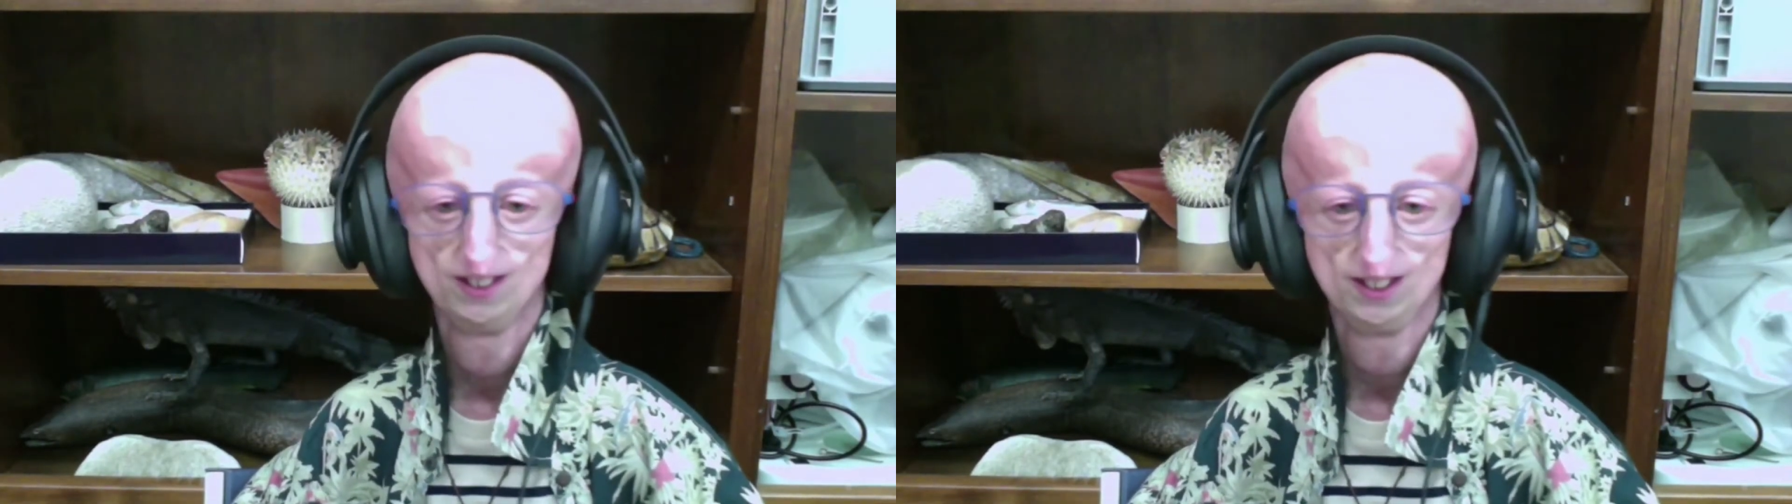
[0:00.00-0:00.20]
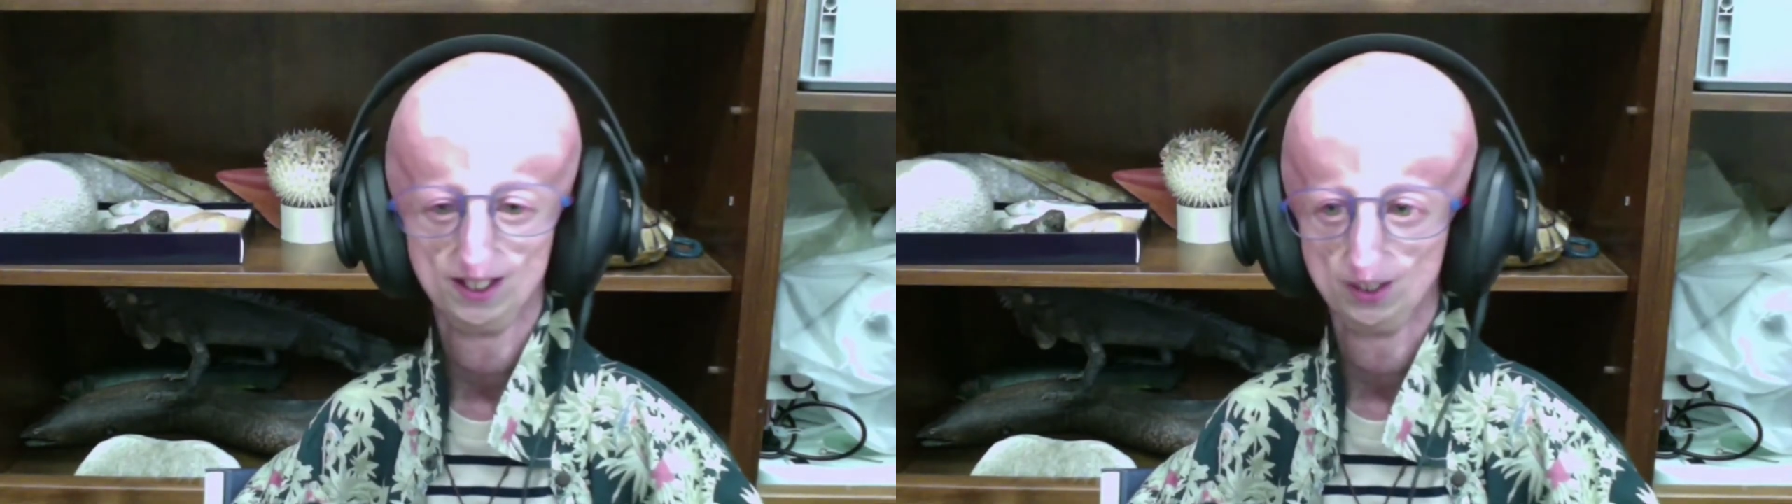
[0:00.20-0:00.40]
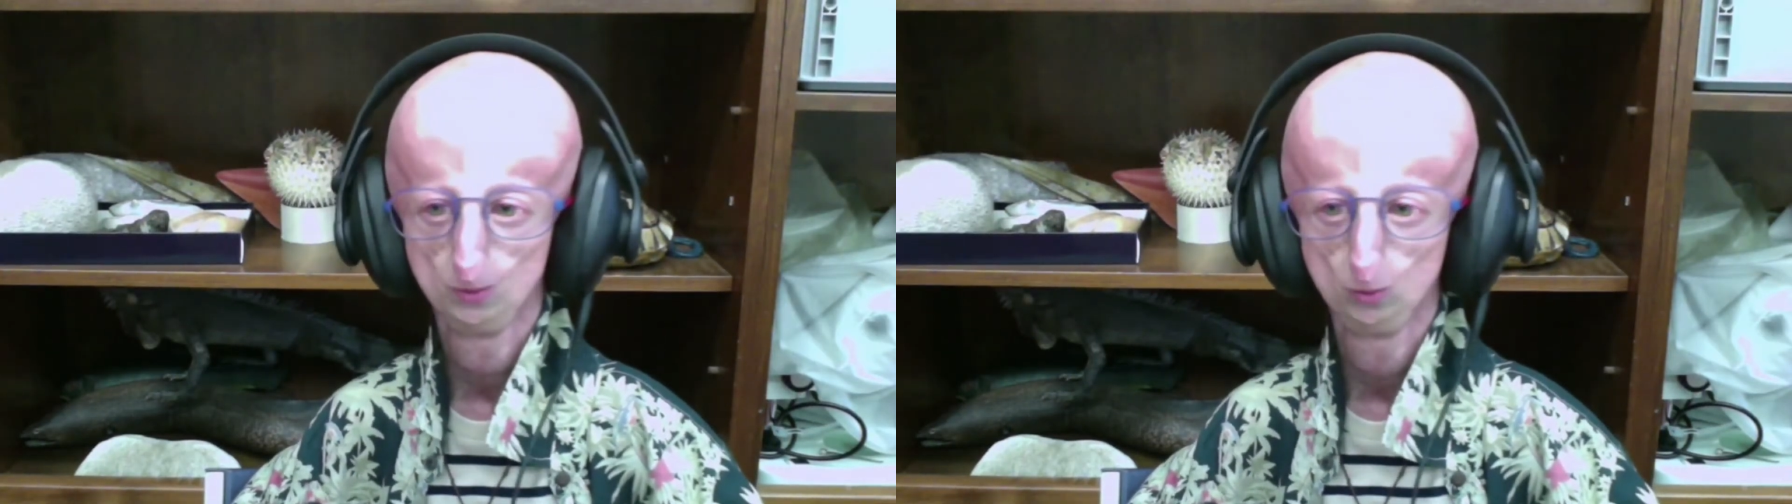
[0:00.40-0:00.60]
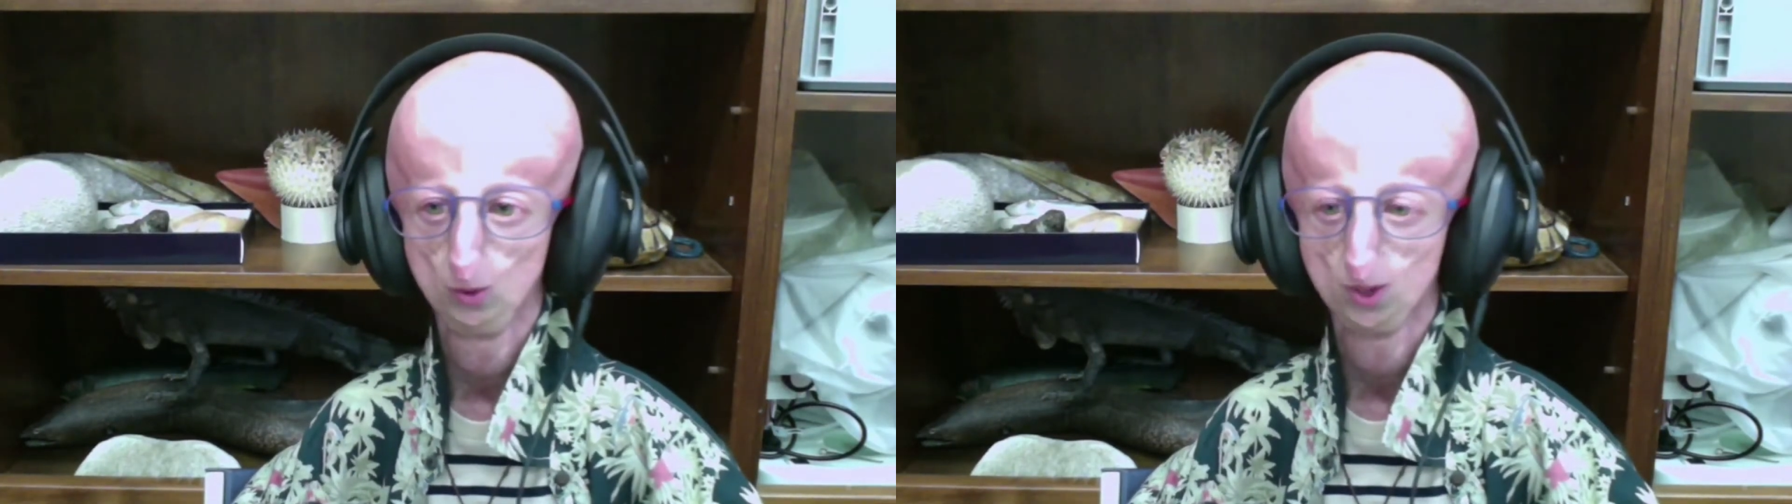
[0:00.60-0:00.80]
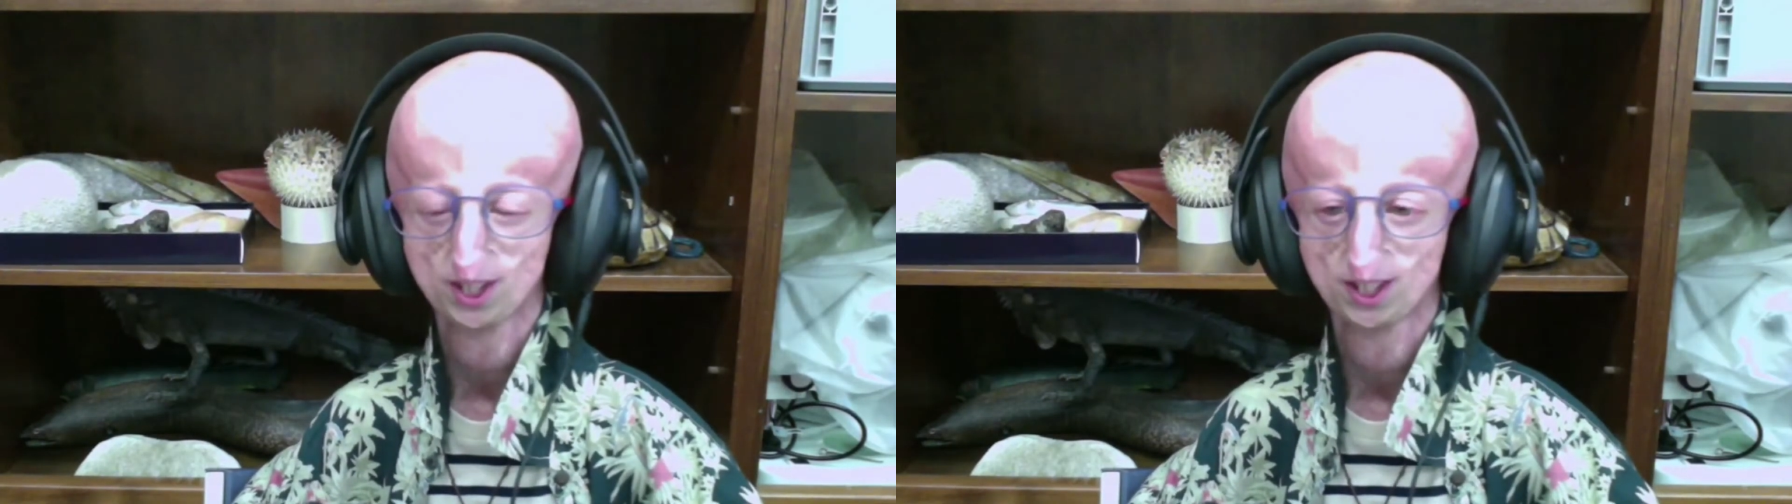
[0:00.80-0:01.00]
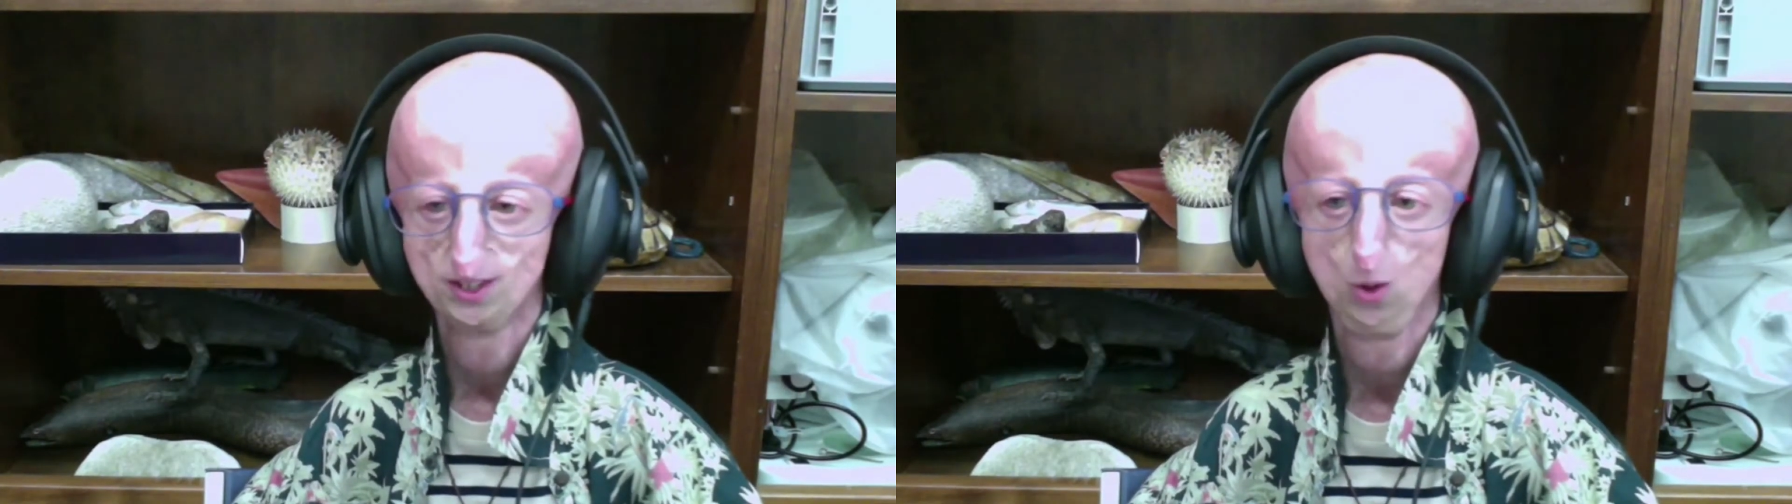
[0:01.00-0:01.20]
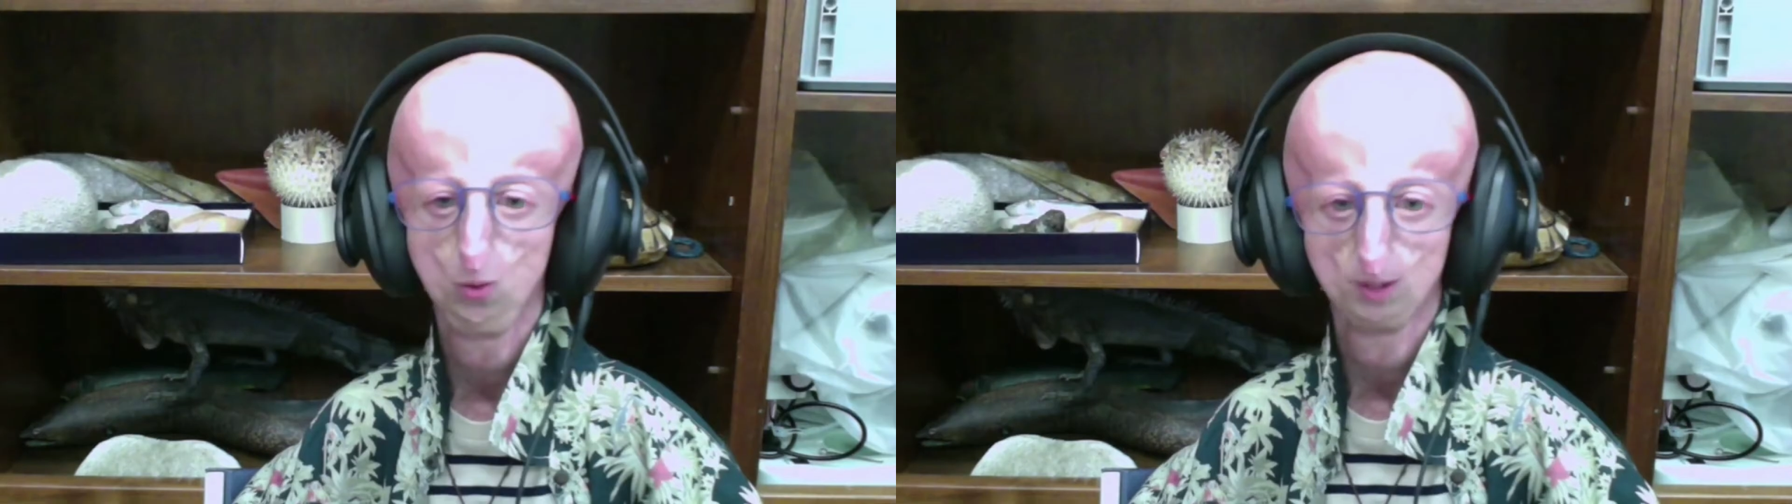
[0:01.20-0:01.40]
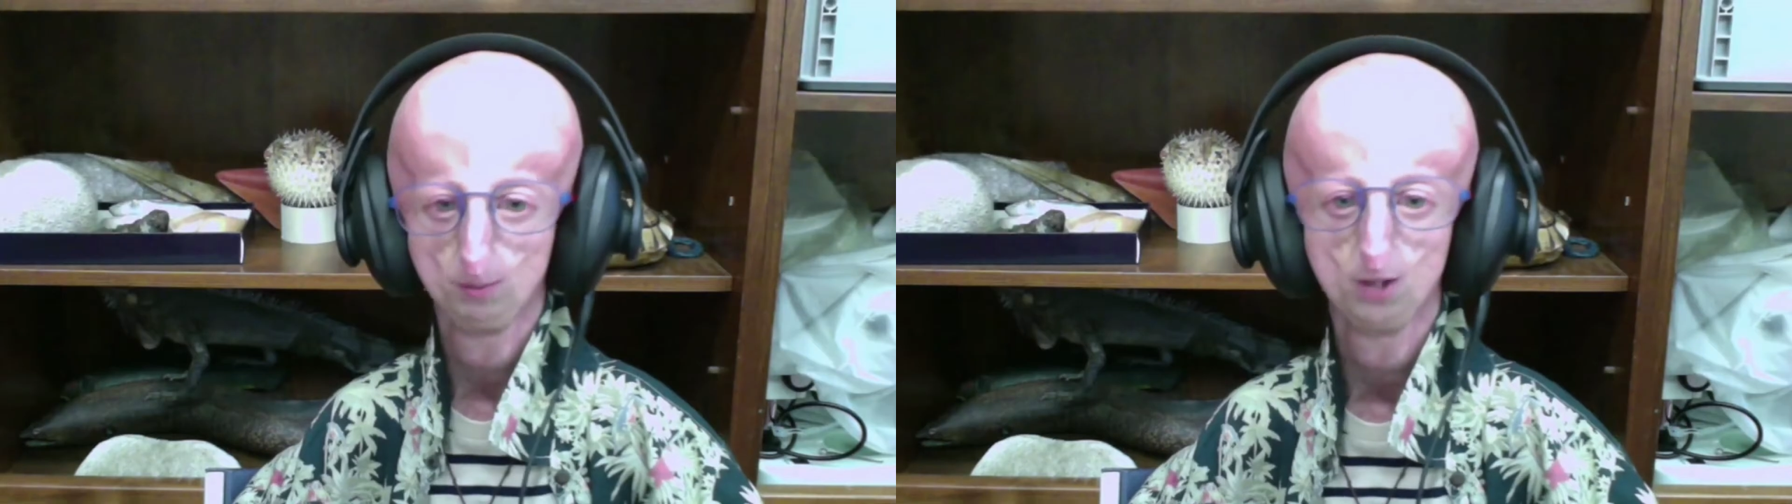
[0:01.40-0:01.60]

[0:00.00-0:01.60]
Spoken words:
was known